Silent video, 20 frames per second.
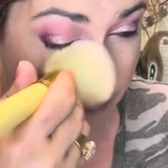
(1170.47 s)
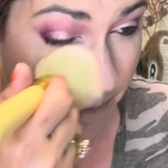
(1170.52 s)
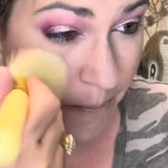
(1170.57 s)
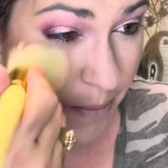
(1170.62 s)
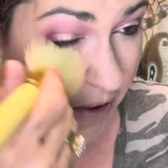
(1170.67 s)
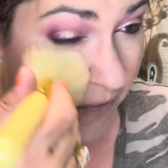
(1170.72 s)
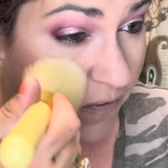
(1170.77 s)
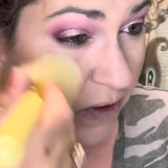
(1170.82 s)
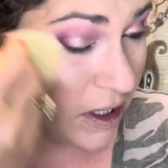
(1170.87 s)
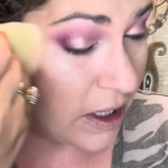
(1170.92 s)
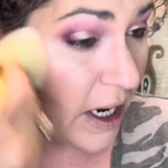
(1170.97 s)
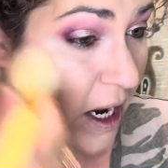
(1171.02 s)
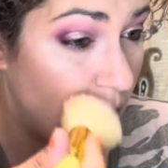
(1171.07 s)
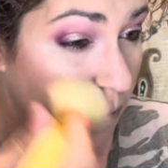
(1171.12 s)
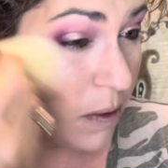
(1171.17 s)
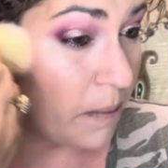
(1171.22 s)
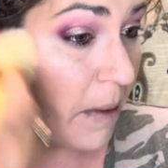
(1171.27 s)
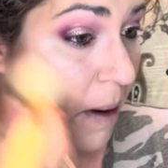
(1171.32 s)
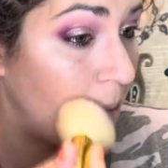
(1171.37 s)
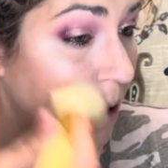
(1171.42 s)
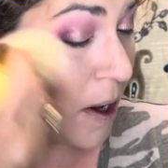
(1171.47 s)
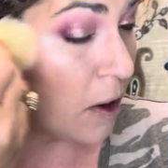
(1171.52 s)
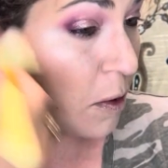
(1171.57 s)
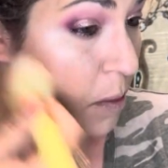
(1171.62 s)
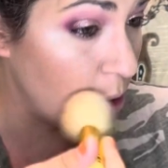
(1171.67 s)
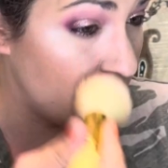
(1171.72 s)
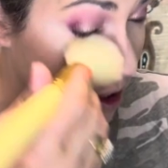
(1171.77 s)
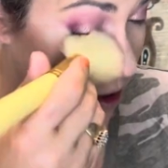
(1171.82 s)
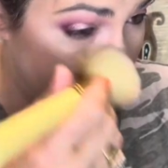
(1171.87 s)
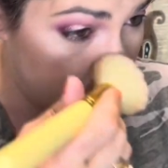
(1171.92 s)
buffing it out with my powder
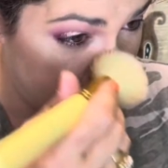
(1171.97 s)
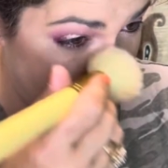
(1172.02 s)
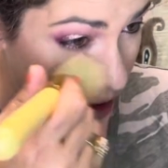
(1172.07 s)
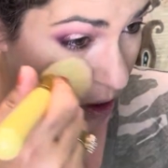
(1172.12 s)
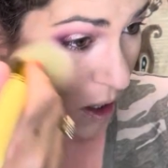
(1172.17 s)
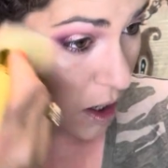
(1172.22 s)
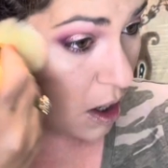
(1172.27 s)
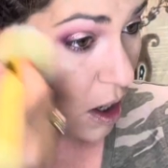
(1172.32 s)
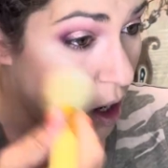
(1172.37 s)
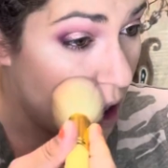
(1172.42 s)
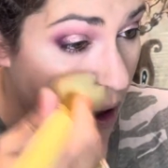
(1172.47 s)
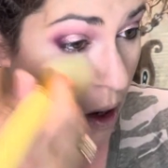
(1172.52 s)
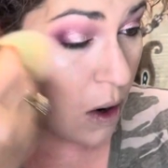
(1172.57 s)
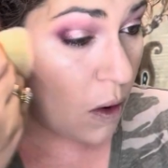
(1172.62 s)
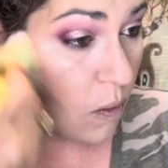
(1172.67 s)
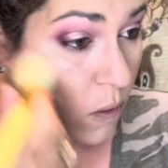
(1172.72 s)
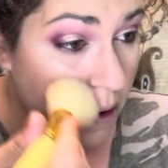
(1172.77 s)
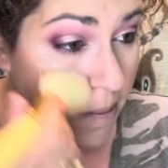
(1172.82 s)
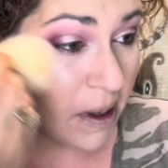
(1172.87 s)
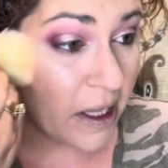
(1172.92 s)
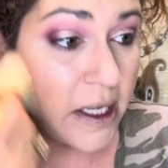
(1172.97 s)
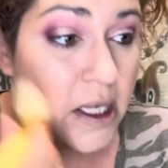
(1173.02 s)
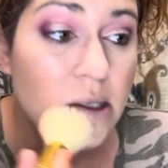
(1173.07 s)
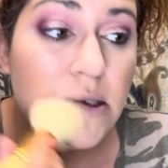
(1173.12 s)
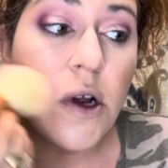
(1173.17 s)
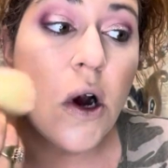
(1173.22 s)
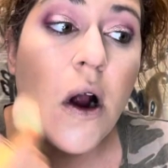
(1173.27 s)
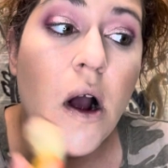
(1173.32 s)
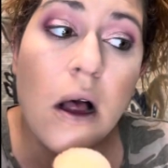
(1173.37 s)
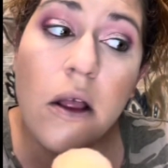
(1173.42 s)
brush. One of my kids
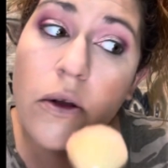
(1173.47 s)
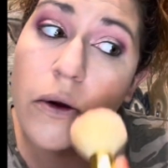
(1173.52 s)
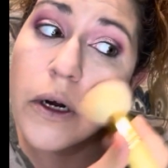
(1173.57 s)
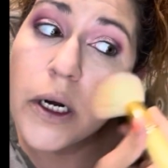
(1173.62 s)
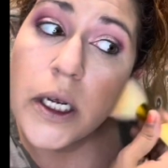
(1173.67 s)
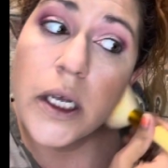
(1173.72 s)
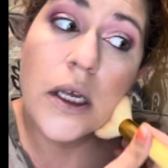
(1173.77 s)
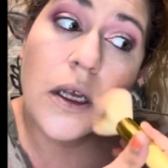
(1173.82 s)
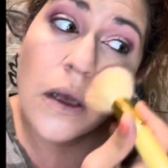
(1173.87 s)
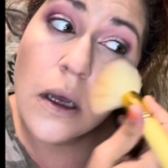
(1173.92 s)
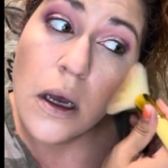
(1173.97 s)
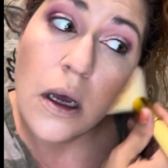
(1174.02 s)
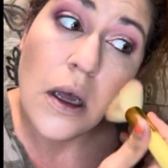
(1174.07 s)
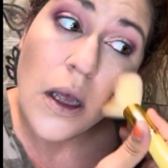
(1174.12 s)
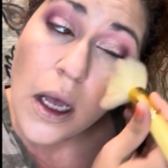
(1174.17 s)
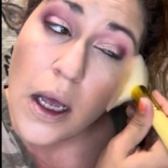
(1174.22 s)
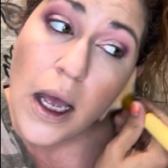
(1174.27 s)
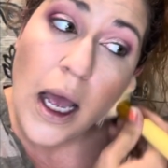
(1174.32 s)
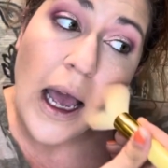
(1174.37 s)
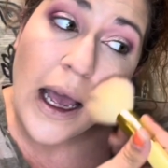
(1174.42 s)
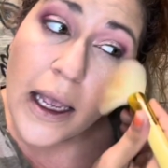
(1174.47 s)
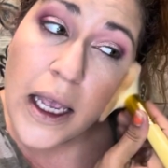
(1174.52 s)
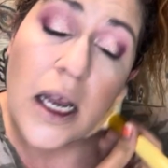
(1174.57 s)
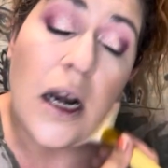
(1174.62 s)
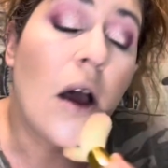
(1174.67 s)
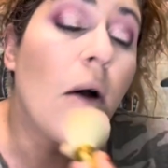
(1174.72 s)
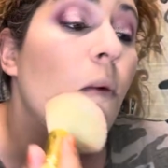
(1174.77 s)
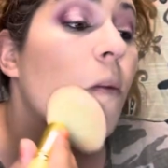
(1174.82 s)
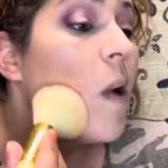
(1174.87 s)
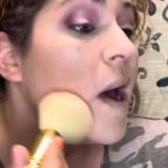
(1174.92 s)
are hollering. I
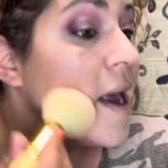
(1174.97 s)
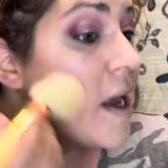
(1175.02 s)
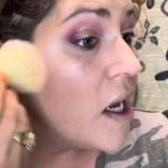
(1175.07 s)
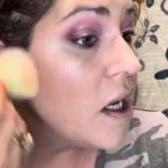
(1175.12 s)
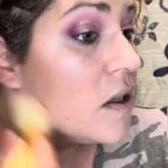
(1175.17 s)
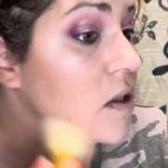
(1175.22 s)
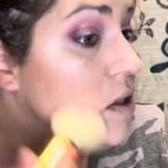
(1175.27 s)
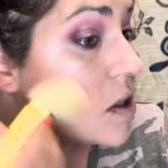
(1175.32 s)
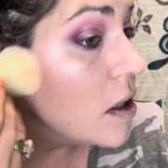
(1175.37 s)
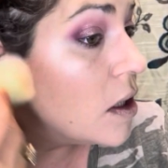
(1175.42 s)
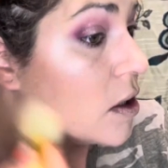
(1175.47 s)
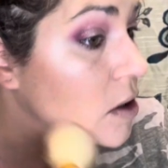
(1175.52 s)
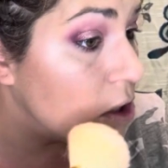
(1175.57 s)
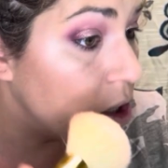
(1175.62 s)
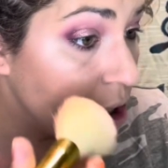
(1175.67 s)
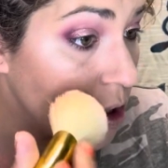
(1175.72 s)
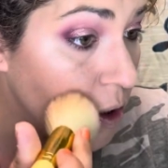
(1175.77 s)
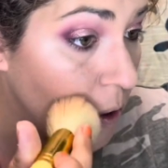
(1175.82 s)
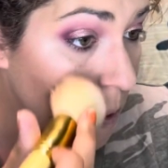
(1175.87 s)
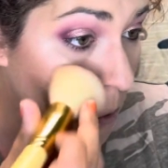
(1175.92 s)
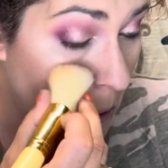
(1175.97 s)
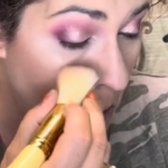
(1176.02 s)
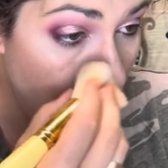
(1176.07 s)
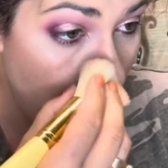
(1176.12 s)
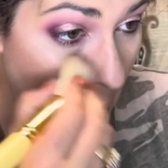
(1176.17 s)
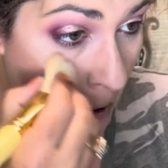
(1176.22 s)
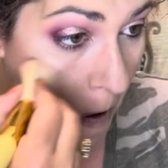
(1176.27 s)
cannot wait until